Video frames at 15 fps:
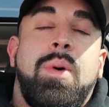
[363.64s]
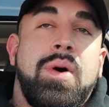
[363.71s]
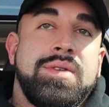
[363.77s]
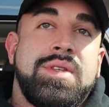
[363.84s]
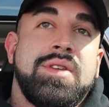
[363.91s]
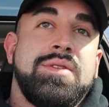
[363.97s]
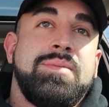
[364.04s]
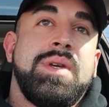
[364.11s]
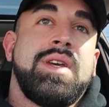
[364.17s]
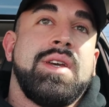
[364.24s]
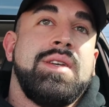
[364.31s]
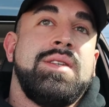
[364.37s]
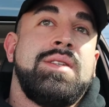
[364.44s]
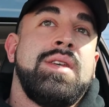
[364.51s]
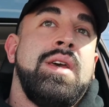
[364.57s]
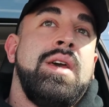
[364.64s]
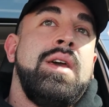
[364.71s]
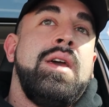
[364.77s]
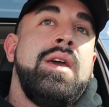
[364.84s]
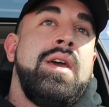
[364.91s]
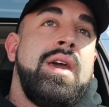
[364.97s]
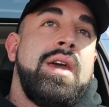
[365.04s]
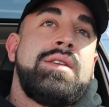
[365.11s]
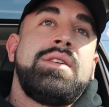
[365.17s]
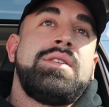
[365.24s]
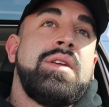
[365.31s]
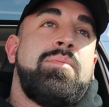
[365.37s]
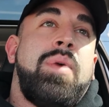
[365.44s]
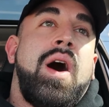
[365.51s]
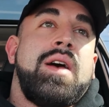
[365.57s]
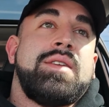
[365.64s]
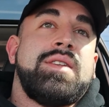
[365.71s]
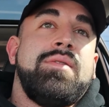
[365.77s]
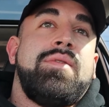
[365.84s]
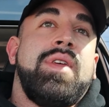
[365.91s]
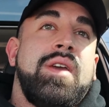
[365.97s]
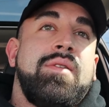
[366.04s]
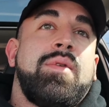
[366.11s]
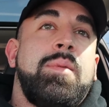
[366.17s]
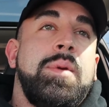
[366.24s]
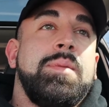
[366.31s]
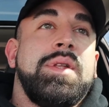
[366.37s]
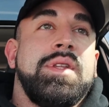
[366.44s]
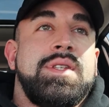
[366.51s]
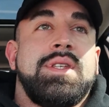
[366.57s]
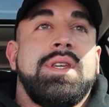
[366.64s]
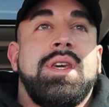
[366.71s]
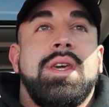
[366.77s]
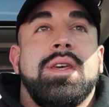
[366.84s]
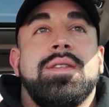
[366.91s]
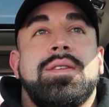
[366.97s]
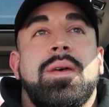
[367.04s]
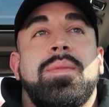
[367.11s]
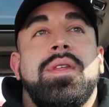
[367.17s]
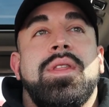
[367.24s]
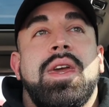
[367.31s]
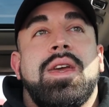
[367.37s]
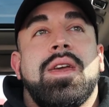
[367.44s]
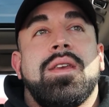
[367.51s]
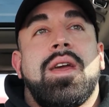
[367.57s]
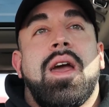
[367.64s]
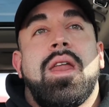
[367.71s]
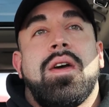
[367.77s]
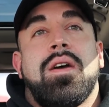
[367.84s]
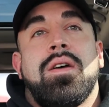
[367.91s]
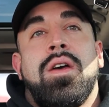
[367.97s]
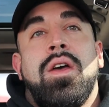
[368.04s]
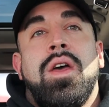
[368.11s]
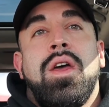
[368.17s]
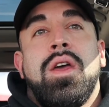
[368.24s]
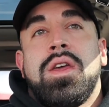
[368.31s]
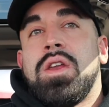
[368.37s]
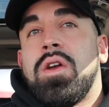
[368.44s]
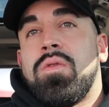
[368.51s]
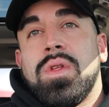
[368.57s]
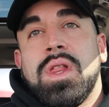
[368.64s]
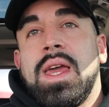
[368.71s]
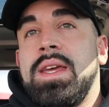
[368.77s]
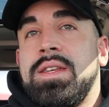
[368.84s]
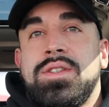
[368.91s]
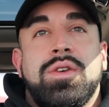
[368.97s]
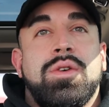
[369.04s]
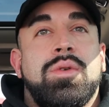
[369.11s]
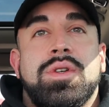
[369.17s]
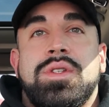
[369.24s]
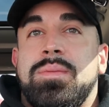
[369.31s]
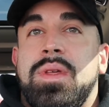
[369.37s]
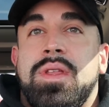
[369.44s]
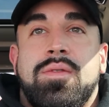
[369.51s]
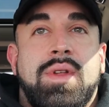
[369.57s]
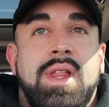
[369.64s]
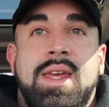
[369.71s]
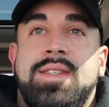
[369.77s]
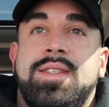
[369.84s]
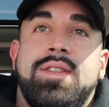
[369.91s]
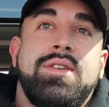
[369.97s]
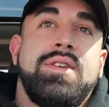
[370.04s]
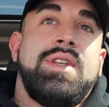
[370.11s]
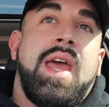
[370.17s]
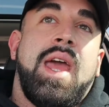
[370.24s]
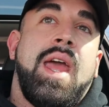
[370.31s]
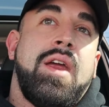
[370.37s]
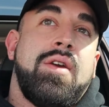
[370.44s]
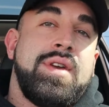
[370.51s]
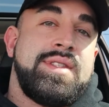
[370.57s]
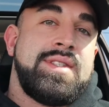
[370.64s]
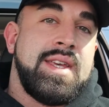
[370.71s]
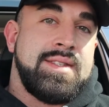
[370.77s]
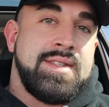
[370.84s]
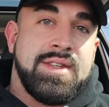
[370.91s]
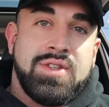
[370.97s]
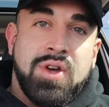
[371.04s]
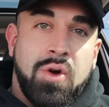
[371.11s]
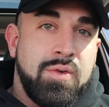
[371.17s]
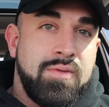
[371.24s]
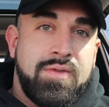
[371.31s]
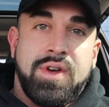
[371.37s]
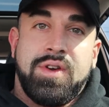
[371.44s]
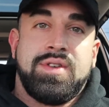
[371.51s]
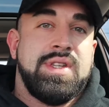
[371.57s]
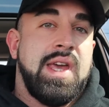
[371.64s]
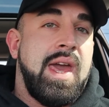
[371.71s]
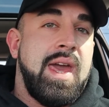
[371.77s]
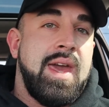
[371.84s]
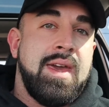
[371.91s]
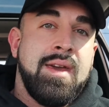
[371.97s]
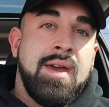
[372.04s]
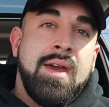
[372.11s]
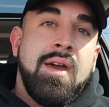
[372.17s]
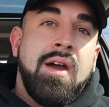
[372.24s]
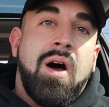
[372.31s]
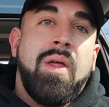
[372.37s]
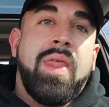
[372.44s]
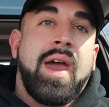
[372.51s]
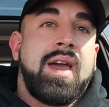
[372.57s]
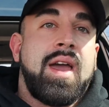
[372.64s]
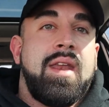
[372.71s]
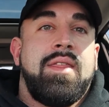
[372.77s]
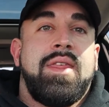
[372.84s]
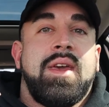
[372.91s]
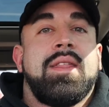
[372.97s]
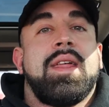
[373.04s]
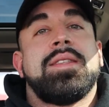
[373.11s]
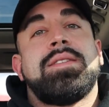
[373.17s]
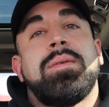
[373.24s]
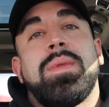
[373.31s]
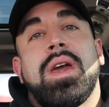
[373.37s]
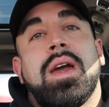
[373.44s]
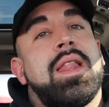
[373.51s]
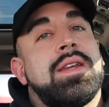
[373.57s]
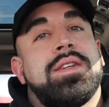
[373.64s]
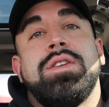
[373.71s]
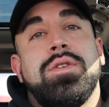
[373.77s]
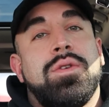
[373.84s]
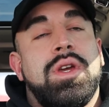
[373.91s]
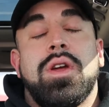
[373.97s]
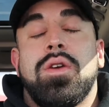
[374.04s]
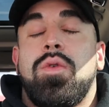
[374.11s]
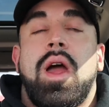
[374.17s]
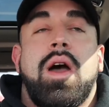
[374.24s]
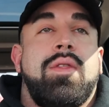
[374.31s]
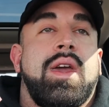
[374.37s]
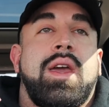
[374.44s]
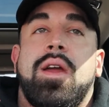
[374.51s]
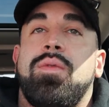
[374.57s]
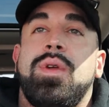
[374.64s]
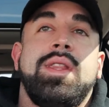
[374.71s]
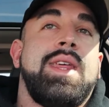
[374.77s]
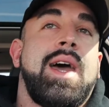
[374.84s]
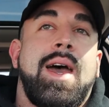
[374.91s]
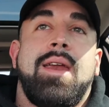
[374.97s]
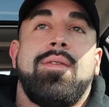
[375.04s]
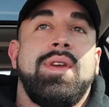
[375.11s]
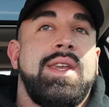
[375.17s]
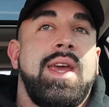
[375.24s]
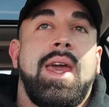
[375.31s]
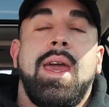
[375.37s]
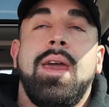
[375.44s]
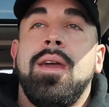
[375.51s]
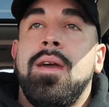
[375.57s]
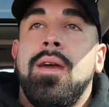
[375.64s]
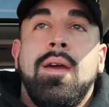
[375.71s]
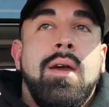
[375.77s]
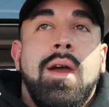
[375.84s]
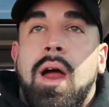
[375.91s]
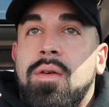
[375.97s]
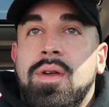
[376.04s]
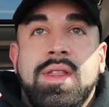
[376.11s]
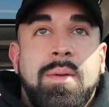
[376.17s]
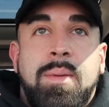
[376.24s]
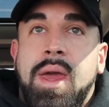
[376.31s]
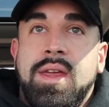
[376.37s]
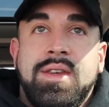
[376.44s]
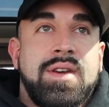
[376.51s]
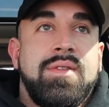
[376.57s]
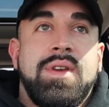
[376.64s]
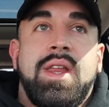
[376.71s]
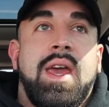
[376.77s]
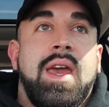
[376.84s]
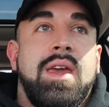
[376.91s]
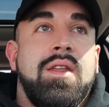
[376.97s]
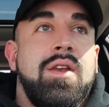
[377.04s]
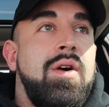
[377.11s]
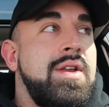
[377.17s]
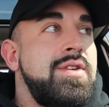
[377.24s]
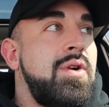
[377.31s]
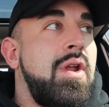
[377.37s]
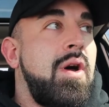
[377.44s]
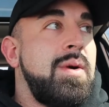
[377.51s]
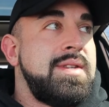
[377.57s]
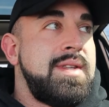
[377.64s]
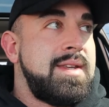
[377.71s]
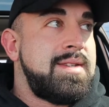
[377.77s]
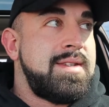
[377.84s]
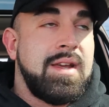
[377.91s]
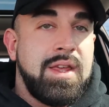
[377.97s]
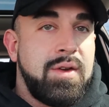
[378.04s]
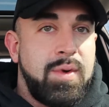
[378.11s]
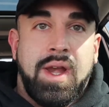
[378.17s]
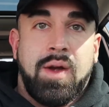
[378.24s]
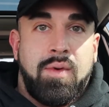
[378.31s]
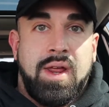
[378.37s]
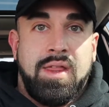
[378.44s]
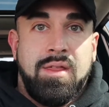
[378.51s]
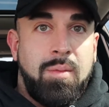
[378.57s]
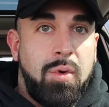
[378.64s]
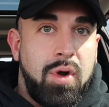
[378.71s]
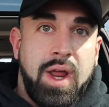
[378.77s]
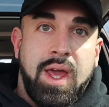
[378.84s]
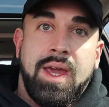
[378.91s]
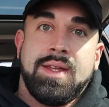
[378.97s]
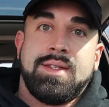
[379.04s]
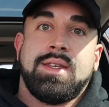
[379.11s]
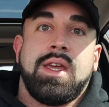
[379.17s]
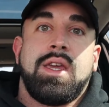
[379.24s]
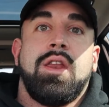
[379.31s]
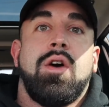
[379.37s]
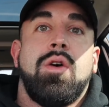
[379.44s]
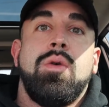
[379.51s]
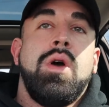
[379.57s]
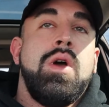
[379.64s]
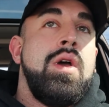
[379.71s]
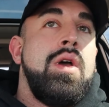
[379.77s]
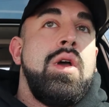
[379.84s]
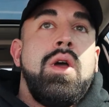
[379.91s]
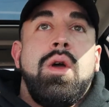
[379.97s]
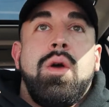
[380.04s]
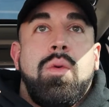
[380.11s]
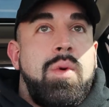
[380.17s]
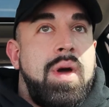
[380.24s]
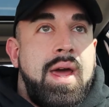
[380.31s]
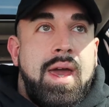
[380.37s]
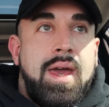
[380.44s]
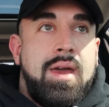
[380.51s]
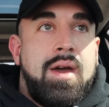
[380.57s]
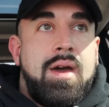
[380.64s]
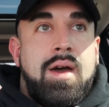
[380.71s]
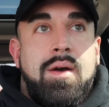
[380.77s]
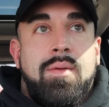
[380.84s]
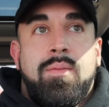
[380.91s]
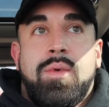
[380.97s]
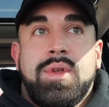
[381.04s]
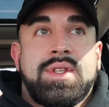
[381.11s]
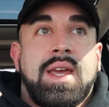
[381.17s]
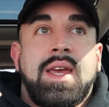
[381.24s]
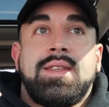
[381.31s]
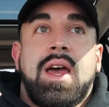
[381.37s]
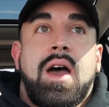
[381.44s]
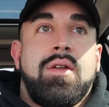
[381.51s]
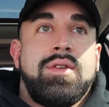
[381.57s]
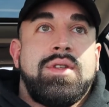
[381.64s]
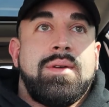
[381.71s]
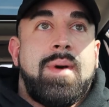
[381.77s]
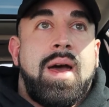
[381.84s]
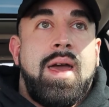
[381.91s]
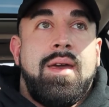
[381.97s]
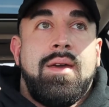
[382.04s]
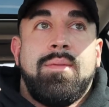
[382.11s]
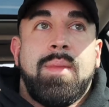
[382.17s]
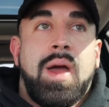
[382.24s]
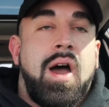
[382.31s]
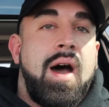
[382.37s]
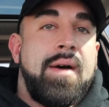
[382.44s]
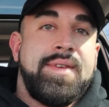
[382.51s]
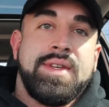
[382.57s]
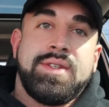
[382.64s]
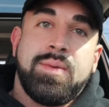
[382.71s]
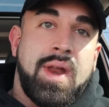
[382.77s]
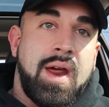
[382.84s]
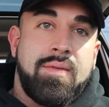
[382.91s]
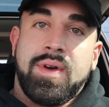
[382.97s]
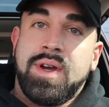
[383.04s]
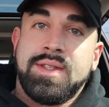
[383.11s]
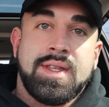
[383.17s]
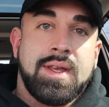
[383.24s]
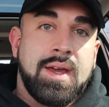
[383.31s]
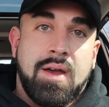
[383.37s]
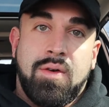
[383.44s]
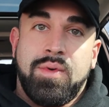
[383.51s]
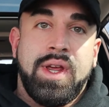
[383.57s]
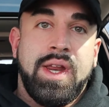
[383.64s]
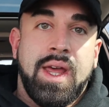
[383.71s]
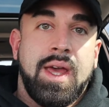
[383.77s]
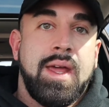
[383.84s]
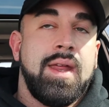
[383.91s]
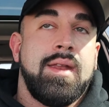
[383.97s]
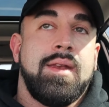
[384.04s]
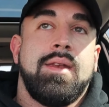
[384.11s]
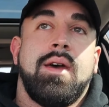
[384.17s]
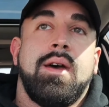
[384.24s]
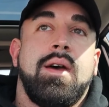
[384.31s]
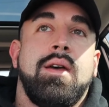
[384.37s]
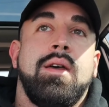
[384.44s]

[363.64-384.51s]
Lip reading: to post those because it's just a positive thing for people to see and something they can kind of, you know, relate to, or something that relates to their day, or it sets the tone for your day, all that kind of thing. And that's something I like to do year round. Like, I read that every day. I read the page every day. You know, I don't always necessarily read it right in the morning. It's like, you know, when I, once I get down to my office, whatever, it's like, I'll read it and,